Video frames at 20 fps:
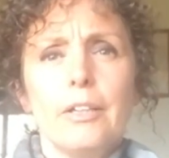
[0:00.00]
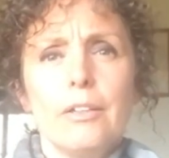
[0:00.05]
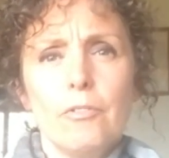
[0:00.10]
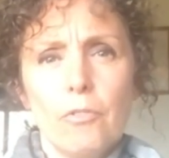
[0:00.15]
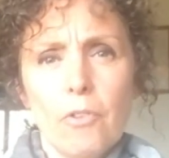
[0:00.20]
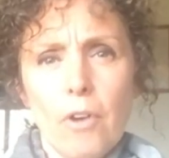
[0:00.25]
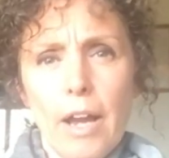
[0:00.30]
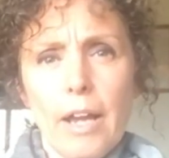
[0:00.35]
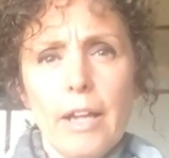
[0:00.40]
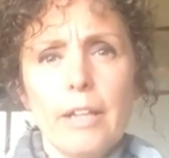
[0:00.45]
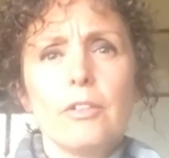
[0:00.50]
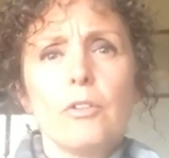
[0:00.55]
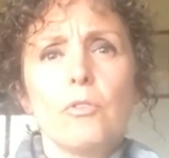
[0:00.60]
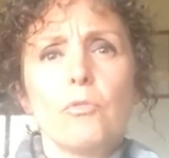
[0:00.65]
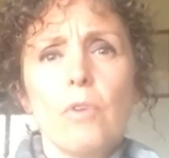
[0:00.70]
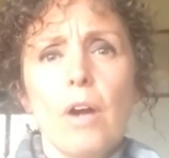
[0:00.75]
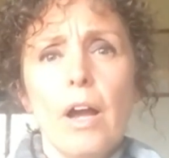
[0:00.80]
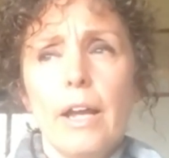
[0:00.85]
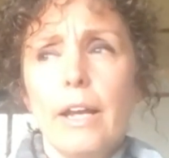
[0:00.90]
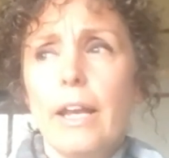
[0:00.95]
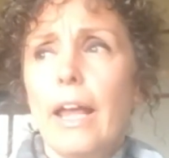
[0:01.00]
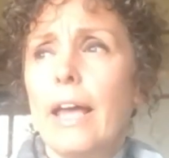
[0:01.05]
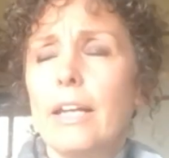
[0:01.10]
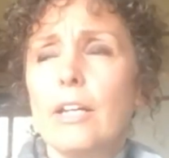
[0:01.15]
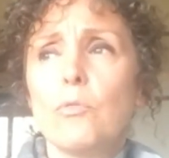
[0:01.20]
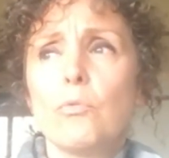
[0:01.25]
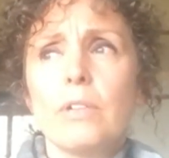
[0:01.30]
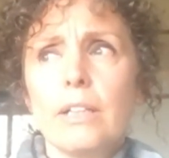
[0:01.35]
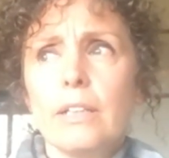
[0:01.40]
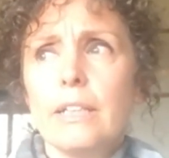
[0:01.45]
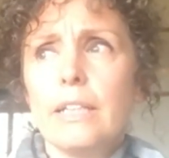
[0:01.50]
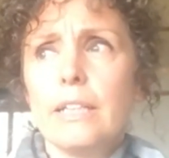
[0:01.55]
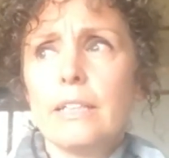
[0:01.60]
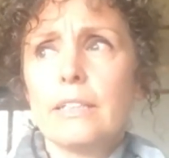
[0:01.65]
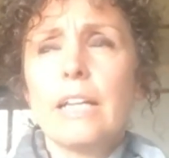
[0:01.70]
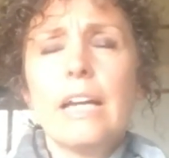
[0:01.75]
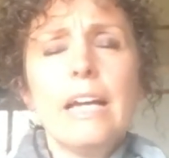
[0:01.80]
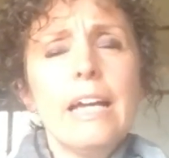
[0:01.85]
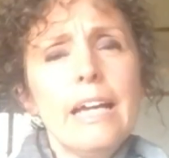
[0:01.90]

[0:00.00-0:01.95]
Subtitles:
right. And it really is,